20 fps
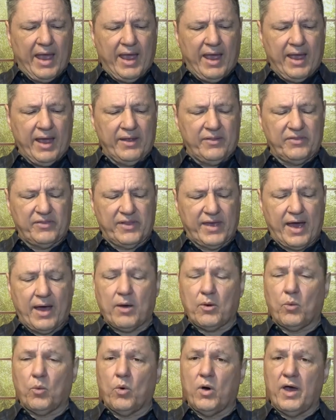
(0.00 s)
and
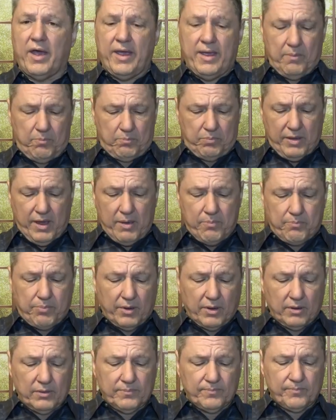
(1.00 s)
that way
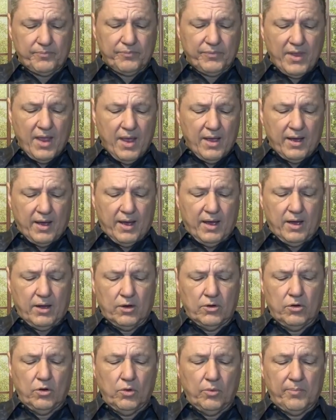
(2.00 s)
people
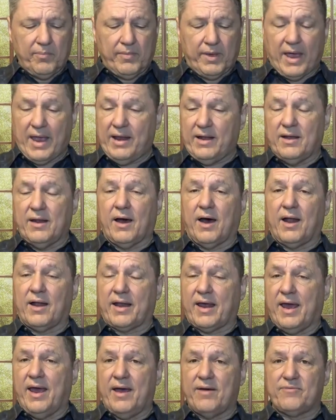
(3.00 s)
uh, who may
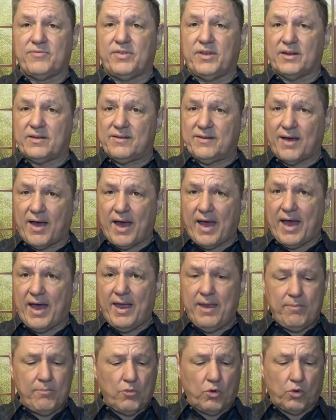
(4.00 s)
not have the
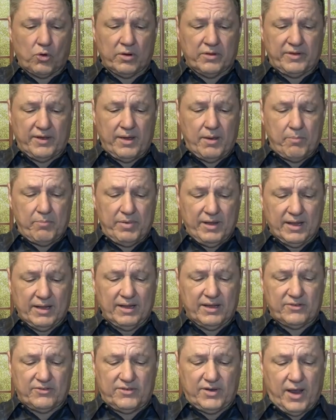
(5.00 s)
time or the
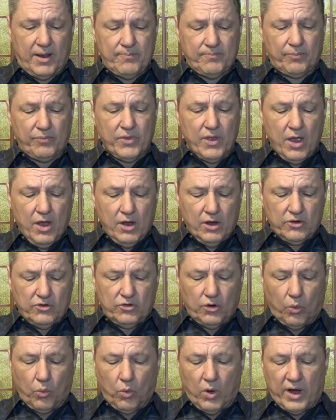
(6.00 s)
ability
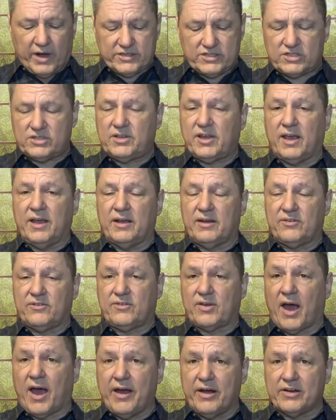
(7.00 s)
to watch the
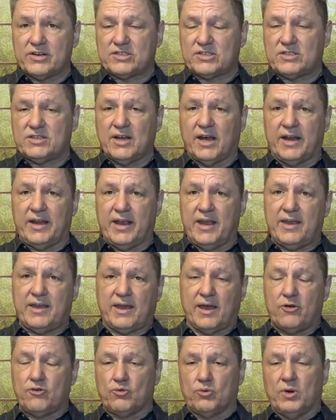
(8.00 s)
entire study
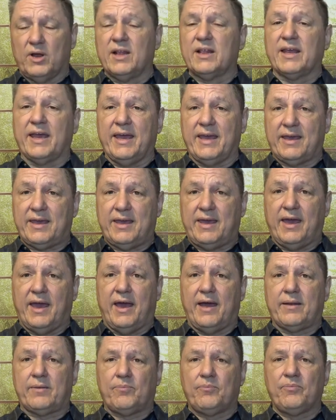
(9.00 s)
can really
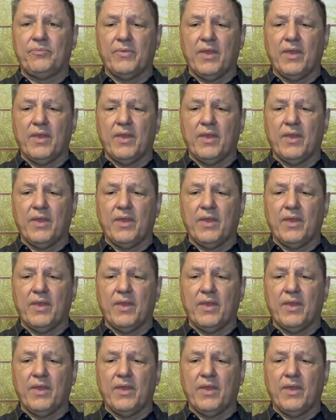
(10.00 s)
get